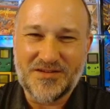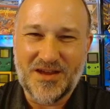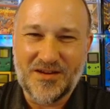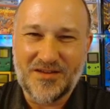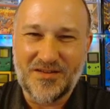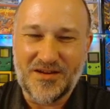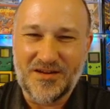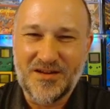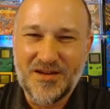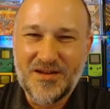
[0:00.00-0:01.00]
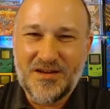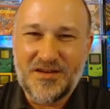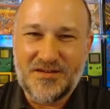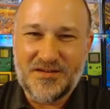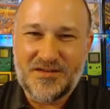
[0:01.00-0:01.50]
calculated
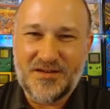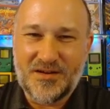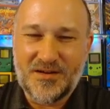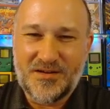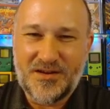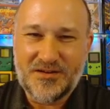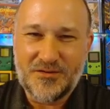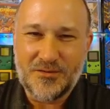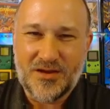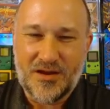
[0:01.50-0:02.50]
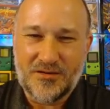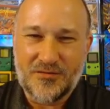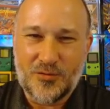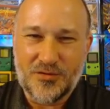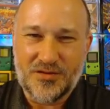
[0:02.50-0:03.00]
is it takes into account,
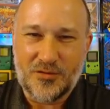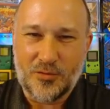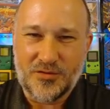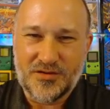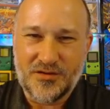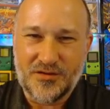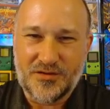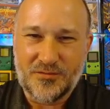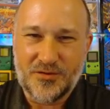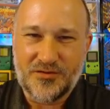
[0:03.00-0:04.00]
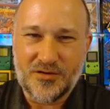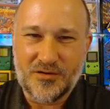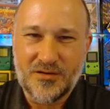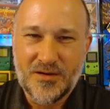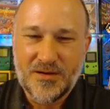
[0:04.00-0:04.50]
of course, the core skills, which
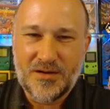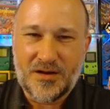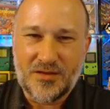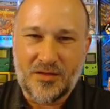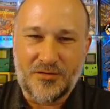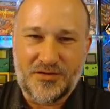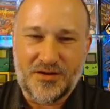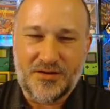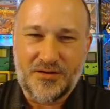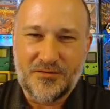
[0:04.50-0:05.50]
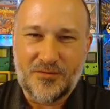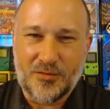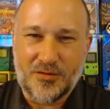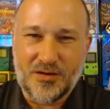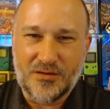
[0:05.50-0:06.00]
are on the low side
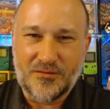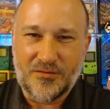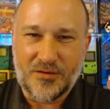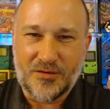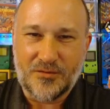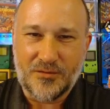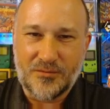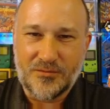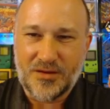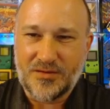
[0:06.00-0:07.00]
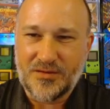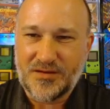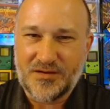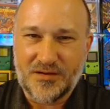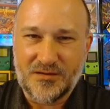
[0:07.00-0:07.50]
for a crew like
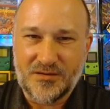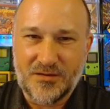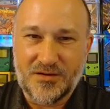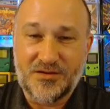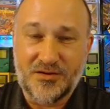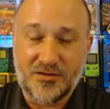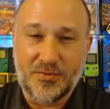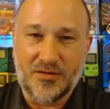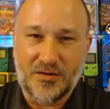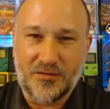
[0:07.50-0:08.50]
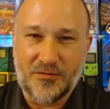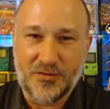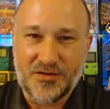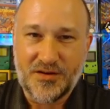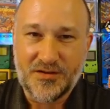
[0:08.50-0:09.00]
this, considerably low. If we're
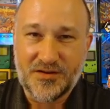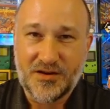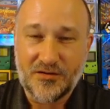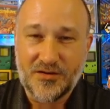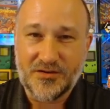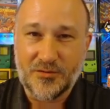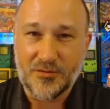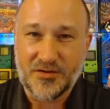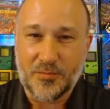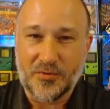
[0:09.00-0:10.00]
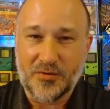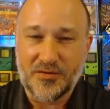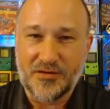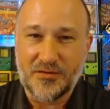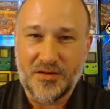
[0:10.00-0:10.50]
seeing security scores up around the
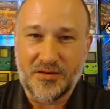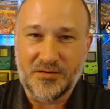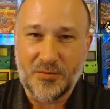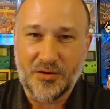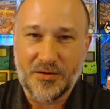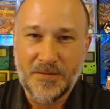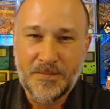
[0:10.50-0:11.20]
2,000 mark